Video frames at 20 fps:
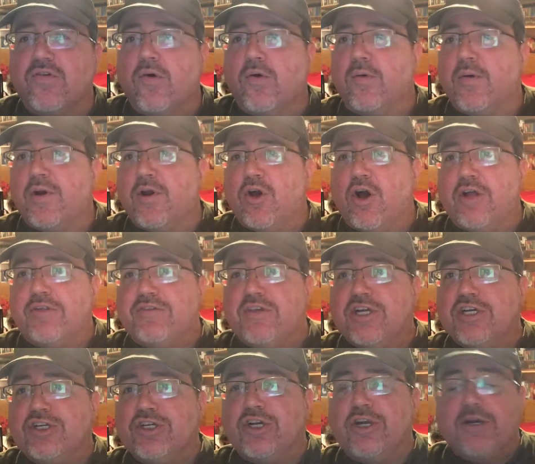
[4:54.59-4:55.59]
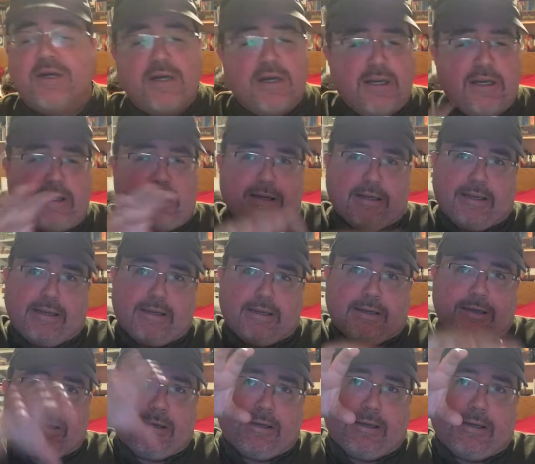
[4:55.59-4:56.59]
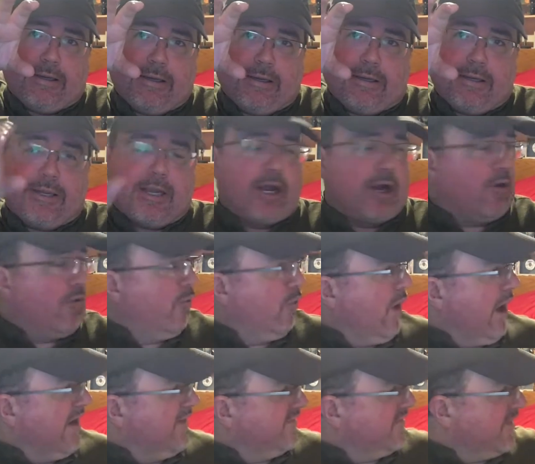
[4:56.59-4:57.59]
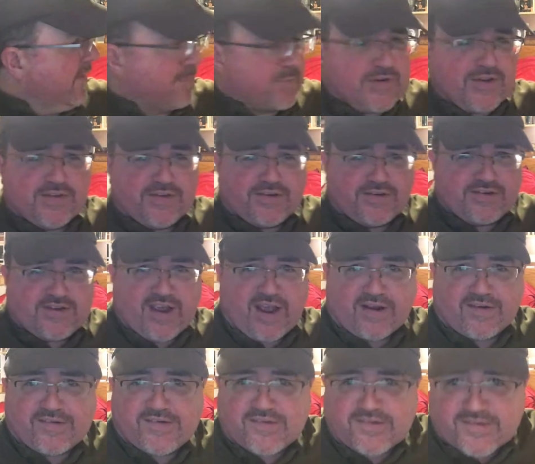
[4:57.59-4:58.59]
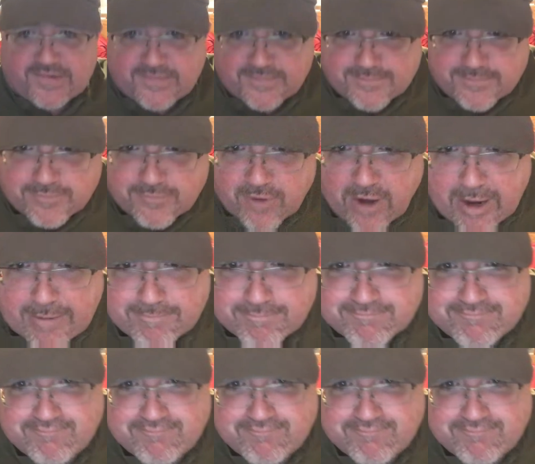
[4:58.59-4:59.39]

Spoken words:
or an audition, you got to rise up to the text, right?